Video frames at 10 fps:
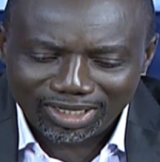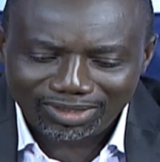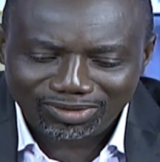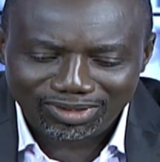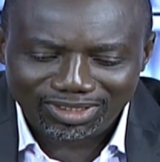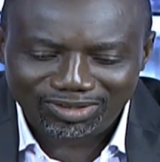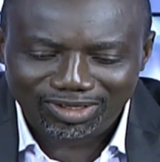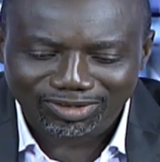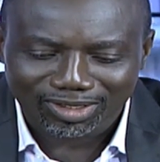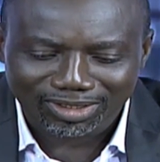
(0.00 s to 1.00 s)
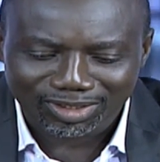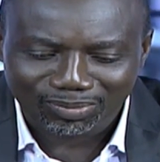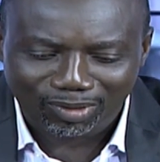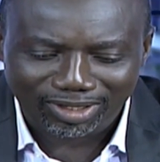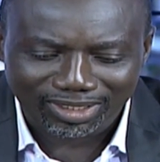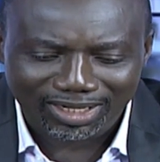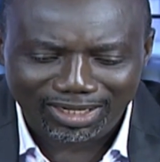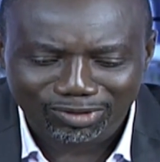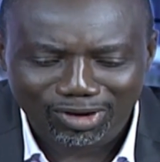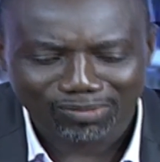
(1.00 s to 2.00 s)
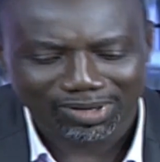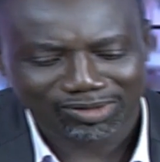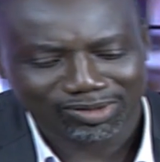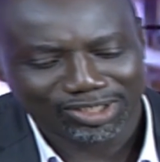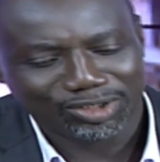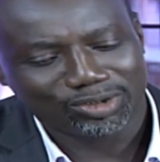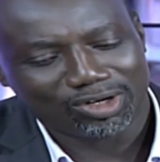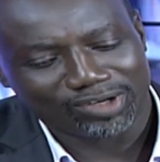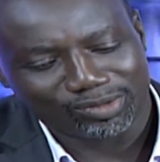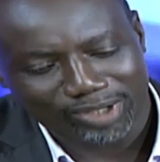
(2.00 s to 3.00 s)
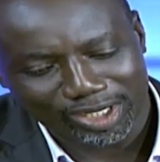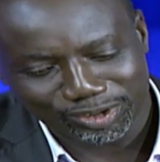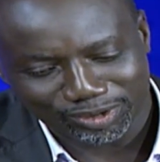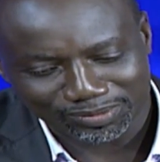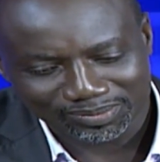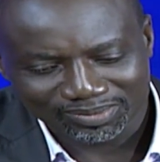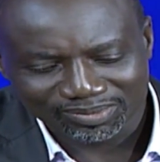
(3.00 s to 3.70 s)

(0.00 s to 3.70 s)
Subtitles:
get to discuss on this point, and I'm going back to the issue of education.